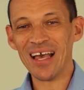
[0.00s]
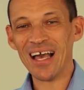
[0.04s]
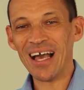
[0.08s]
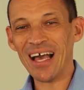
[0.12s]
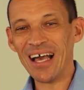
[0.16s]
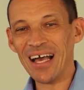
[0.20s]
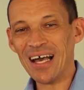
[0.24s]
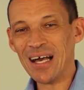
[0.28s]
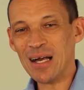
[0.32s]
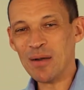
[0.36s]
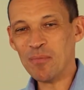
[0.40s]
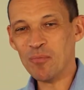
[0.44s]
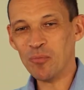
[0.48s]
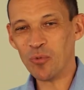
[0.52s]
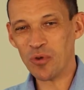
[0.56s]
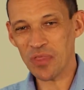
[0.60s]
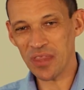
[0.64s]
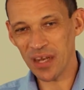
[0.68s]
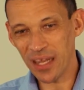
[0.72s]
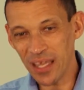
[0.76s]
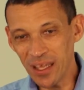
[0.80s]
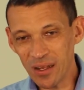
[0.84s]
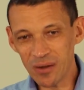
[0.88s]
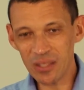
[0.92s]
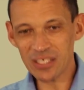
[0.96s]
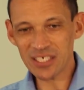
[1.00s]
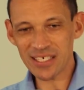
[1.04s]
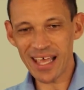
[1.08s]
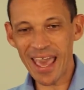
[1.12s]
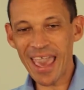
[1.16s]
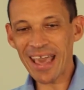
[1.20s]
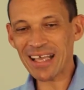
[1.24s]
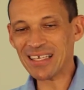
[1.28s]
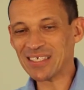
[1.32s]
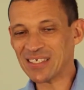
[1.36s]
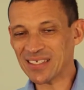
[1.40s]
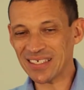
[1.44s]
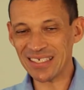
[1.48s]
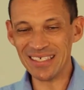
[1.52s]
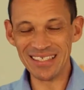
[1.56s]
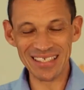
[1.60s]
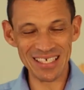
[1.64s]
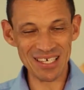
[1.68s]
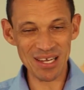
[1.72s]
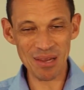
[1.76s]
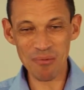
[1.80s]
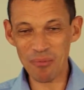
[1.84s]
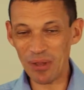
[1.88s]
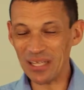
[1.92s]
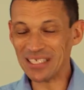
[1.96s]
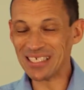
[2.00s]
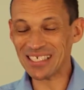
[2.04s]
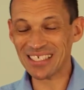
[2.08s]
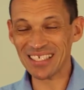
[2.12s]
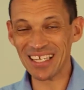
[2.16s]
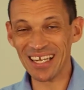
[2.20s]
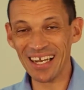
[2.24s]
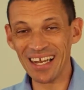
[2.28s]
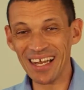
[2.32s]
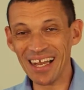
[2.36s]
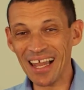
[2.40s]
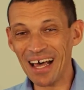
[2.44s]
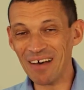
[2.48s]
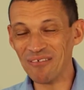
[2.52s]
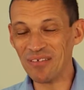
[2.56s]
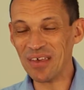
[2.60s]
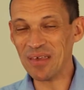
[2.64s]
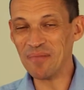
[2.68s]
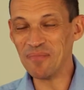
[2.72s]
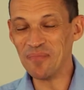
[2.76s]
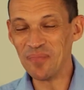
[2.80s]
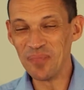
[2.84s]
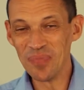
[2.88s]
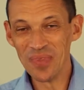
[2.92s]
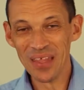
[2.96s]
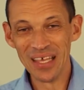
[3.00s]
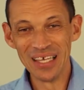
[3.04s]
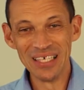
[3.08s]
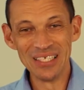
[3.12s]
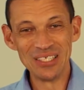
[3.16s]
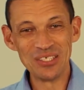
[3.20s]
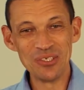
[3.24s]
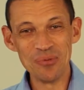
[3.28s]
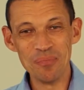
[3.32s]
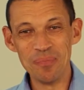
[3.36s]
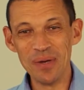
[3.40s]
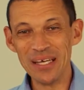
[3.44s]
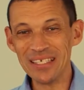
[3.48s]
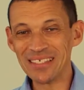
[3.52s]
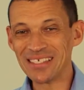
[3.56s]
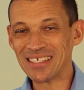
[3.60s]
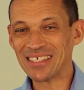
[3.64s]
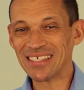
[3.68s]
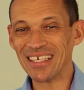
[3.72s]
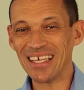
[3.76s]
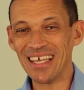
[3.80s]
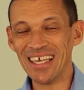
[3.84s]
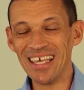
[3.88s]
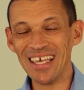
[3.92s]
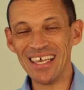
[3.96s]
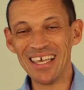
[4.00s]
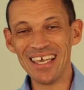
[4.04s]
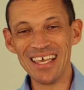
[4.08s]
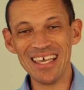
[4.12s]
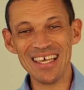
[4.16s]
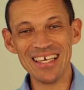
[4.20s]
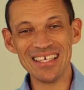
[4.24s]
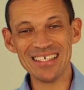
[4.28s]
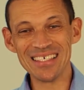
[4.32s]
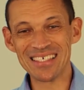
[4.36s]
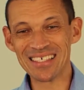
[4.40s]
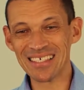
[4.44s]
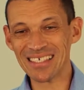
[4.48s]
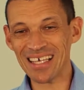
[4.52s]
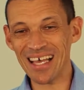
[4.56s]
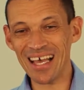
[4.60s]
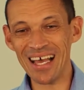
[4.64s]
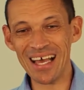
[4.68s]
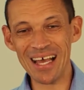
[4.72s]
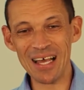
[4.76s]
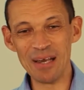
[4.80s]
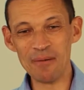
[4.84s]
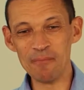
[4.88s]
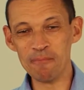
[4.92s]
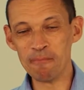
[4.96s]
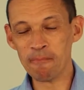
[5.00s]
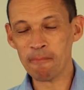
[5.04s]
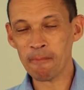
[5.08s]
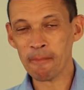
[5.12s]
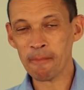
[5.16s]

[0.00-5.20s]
with an English accent, and we just love him to bits. He is a